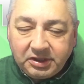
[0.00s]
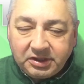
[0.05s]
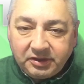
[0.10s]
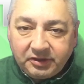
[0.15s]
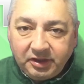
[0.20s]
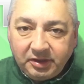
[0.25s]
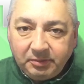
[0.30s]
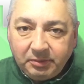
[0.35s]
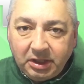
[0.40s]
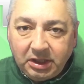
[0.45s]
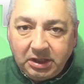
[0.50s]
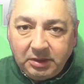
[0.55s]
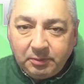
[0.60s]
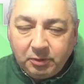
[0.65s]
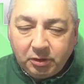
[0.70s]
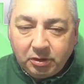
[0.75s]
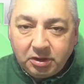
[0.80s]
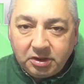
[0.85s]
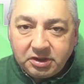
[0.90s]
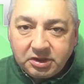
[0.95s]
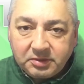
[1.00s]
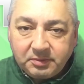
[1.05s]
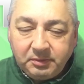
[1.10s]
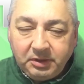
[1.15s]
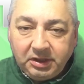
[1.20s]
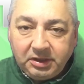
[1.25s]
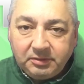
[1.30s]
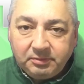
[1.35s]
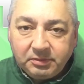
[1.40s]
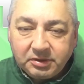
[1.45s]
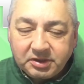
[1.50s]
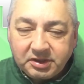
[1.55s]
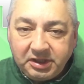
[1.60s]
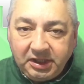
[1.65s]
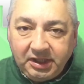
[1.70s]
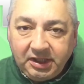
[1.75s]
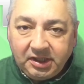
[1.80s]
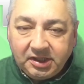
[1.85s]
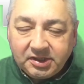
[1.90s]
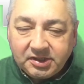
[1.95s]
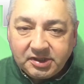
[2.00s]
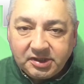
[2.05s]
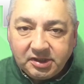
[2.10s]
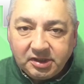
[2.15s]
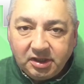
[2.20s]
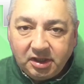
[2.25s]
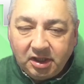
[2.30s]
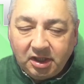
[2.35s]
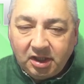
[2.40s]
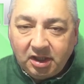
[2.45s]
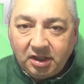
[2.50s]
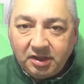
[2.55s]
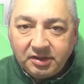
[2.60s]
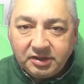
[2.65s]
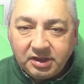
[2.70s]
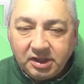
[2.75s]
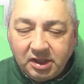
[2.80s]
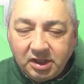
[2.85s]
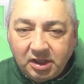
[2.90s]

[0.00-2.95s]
I think Mighty Potter just made mistakes, and